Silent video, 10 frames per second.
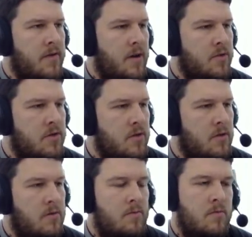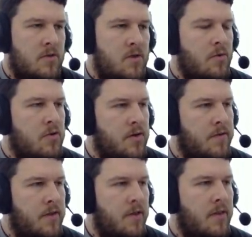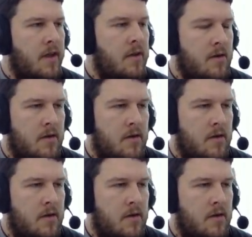Hamilton still got driver of the day.